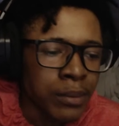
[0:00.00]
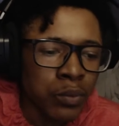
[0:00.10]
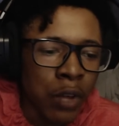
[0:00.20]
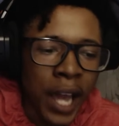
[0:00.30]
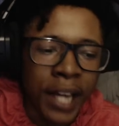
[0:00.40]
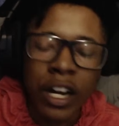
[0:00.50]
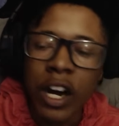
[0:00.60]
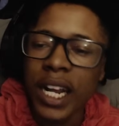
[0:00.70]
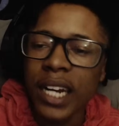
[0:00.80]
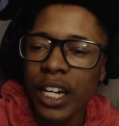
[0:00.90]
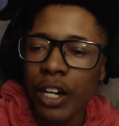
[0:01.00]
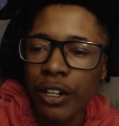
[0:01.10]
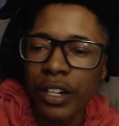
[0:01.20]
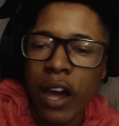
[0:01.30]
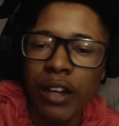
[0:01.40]
I ain't got that nigga
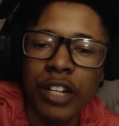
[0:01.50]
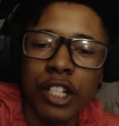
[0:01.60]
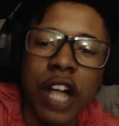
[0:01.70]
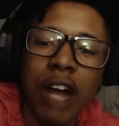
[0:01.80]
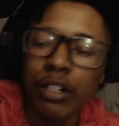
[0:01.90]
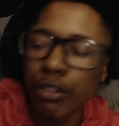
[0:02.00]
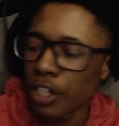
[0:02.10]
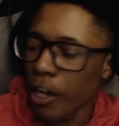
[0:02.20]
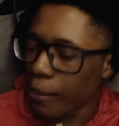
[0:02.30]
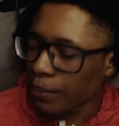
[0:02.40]
hurting. Now he ready to drop real shit.